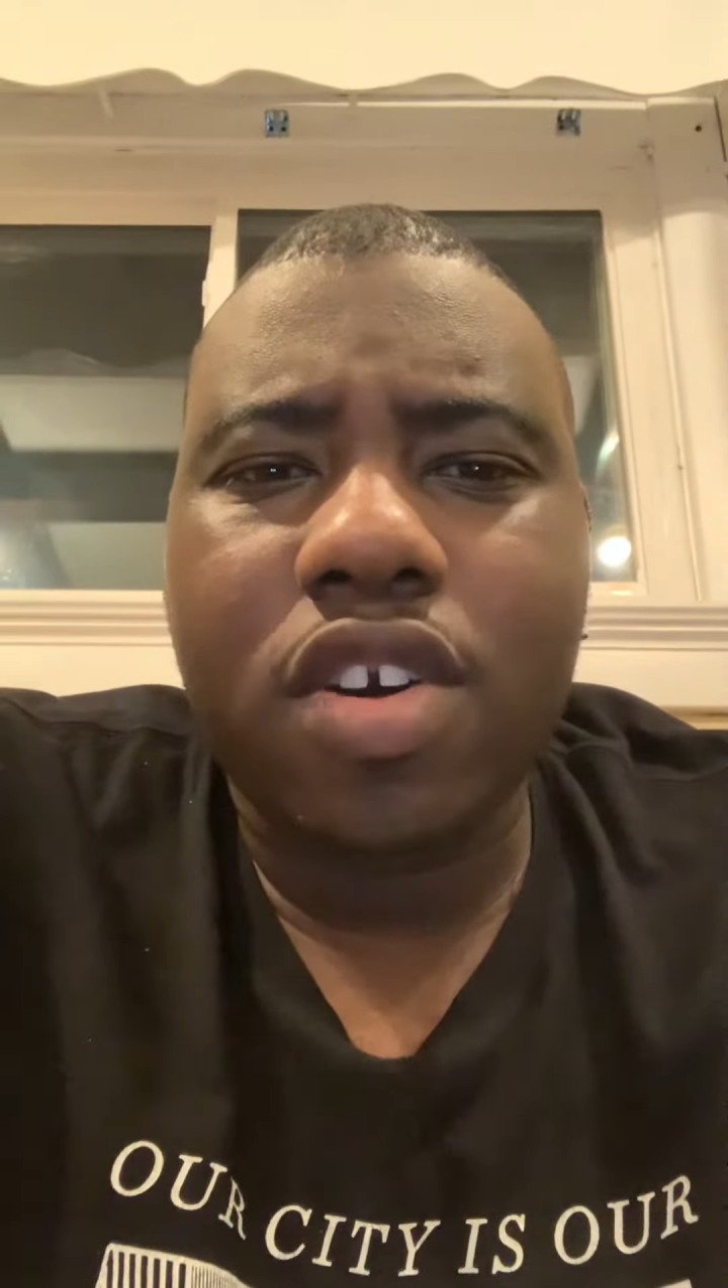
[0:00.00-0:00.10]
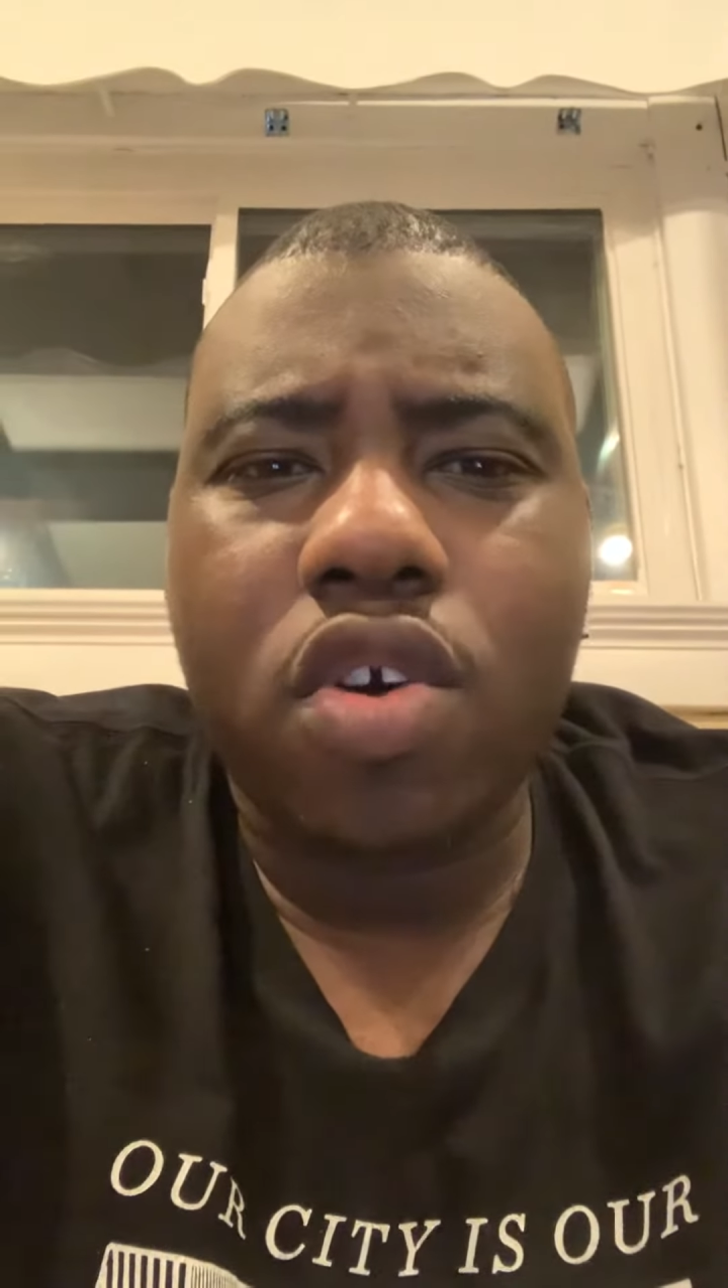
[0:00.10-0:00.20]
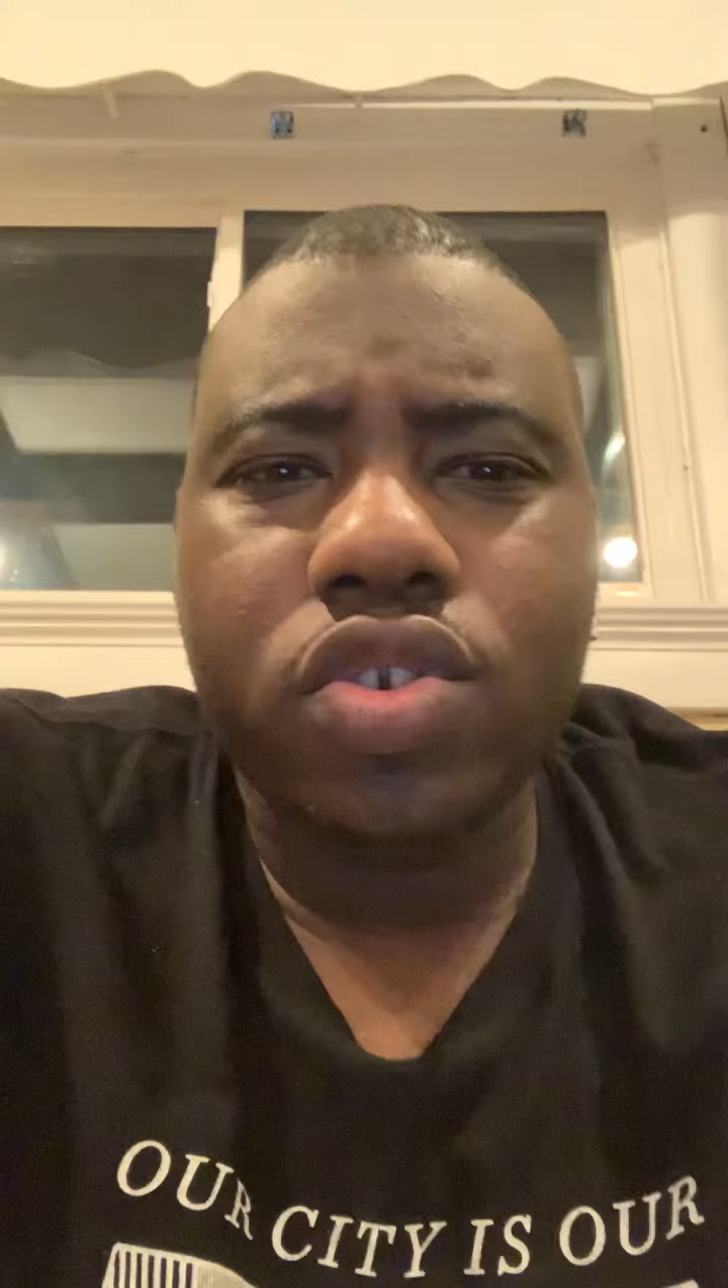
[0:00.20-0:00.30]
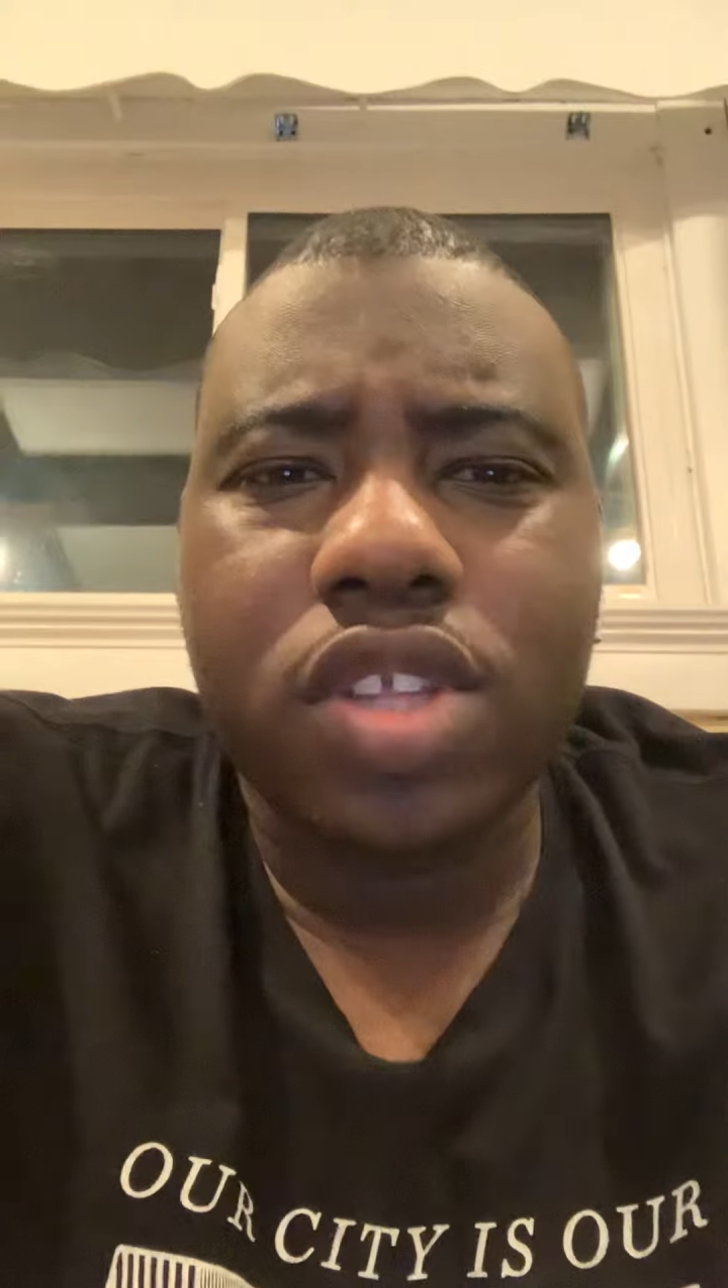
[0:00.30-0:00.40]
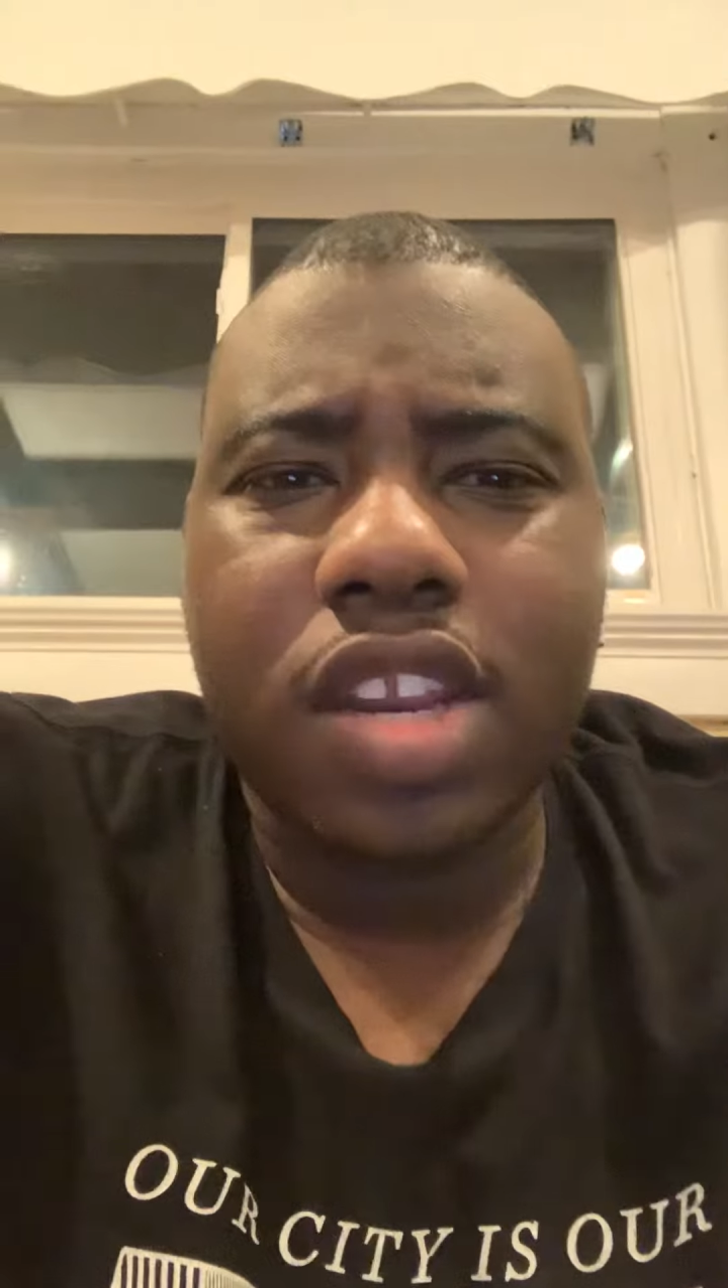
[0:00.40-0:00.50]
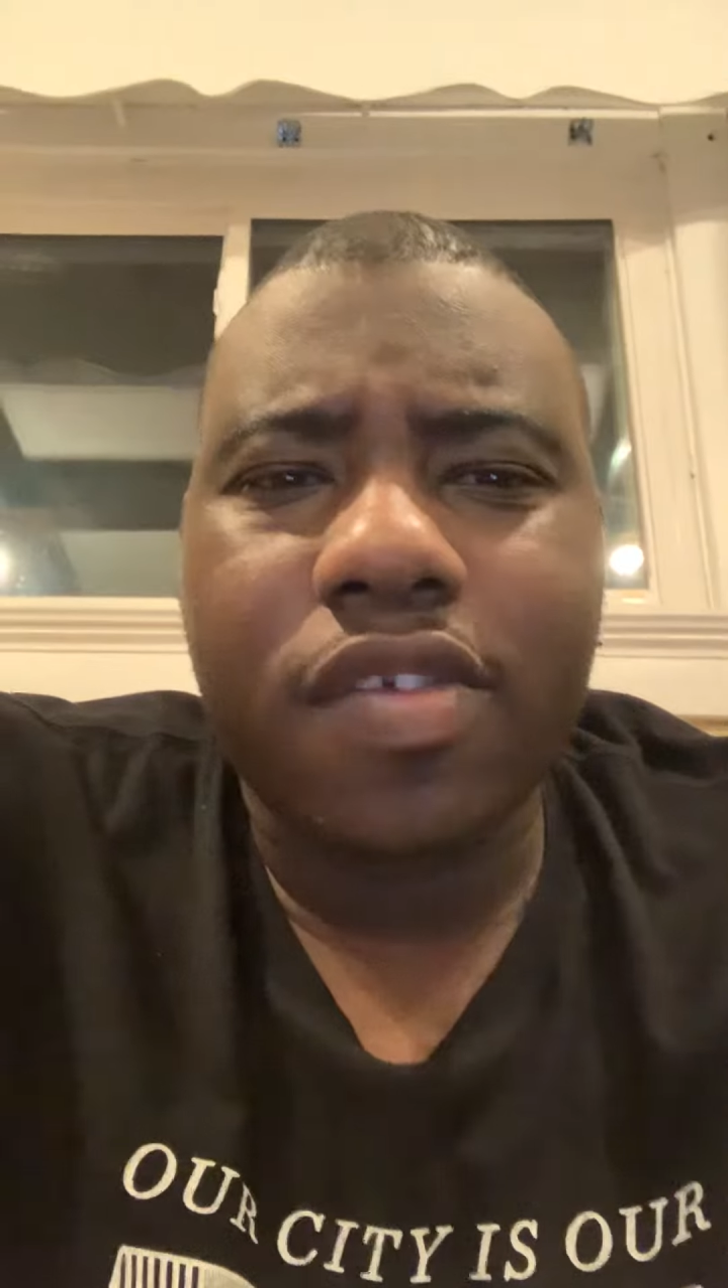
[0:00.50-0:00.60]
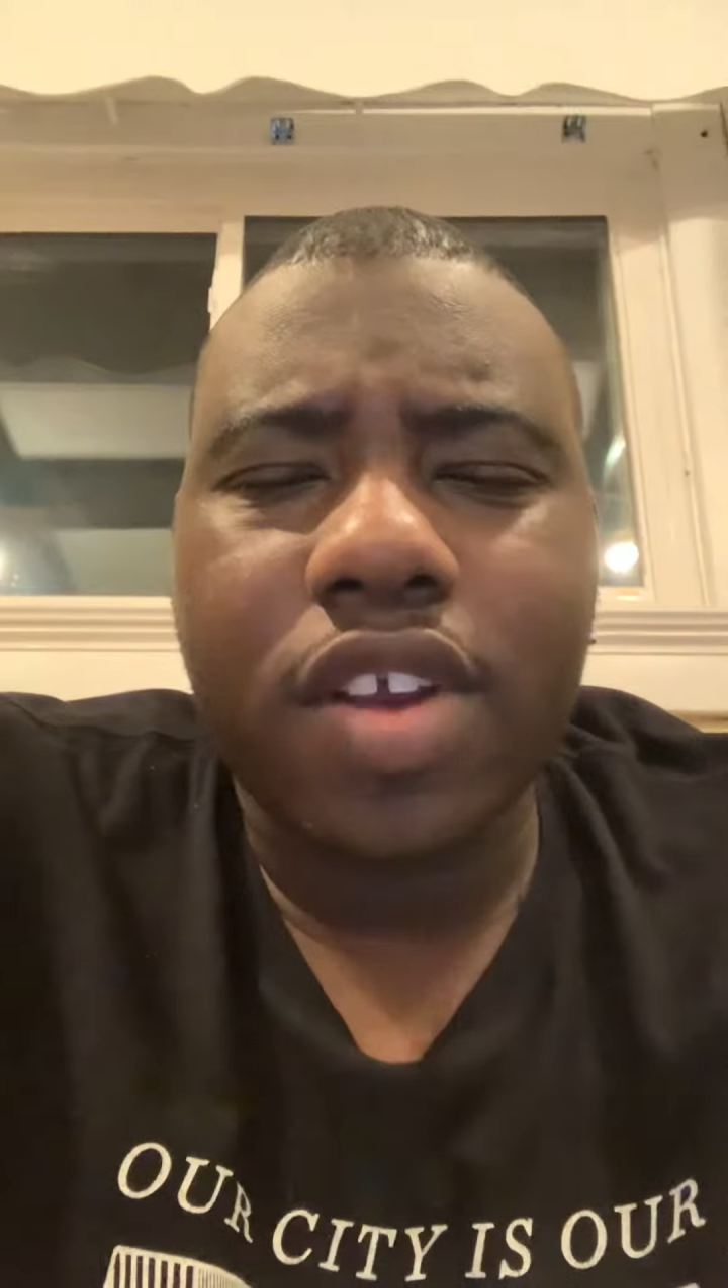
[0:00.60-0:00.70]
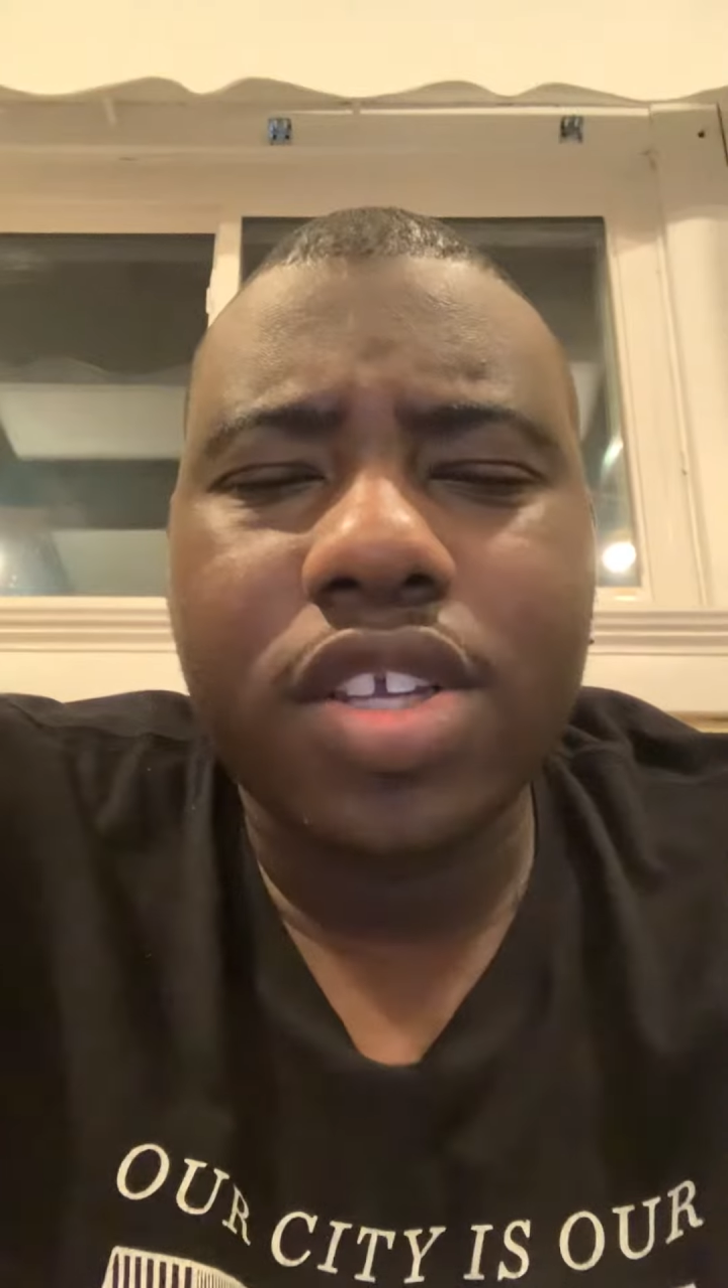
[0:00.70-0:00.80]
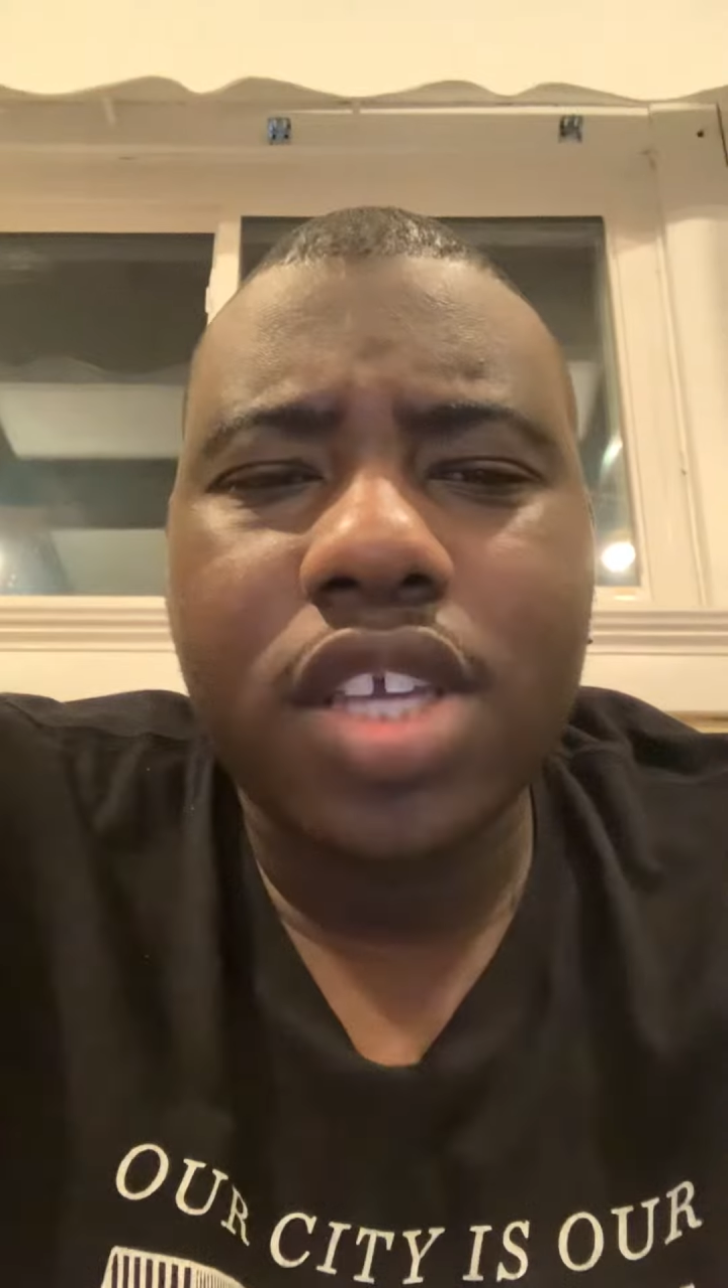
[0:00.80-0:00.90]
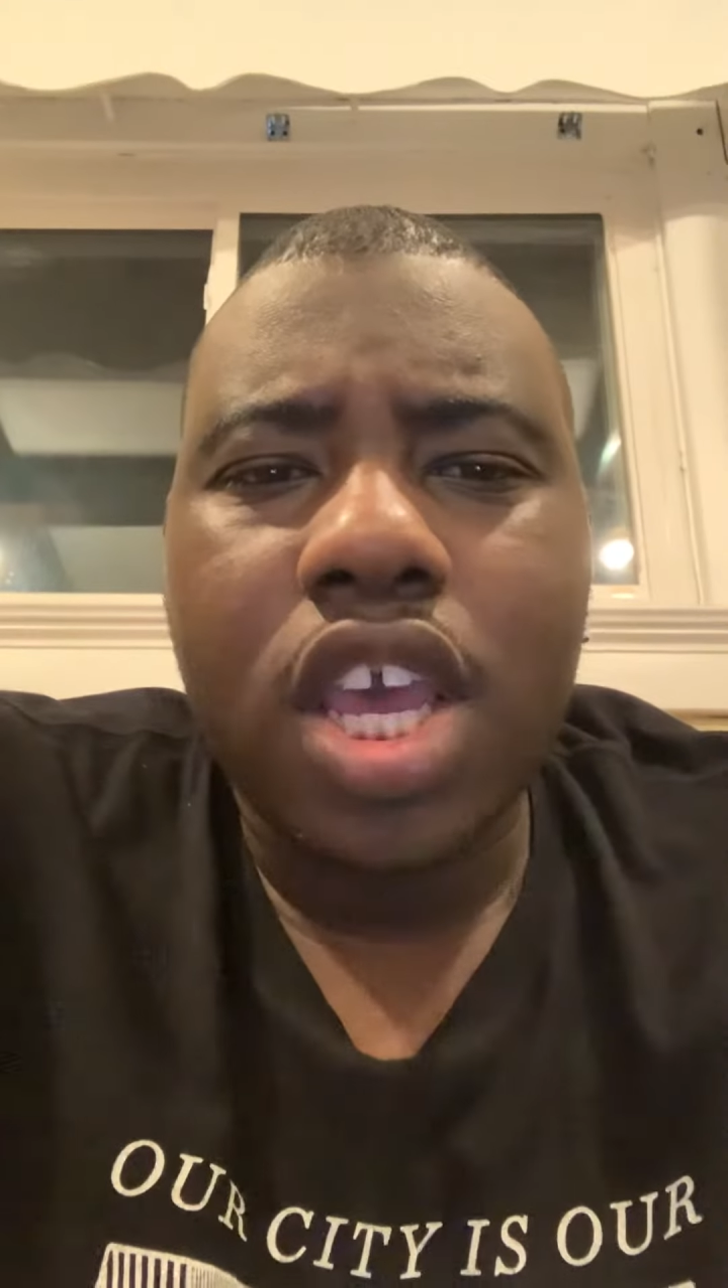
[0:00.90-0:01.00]
culturally
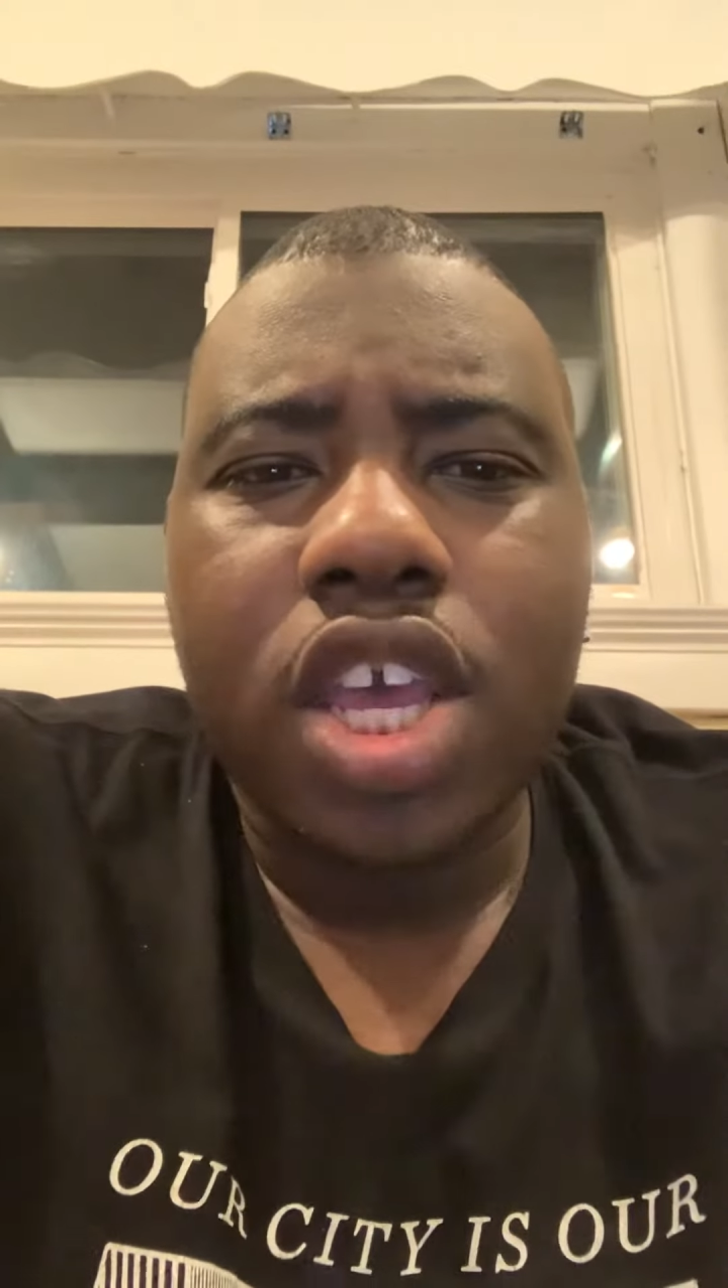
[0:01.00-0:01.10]
diverse.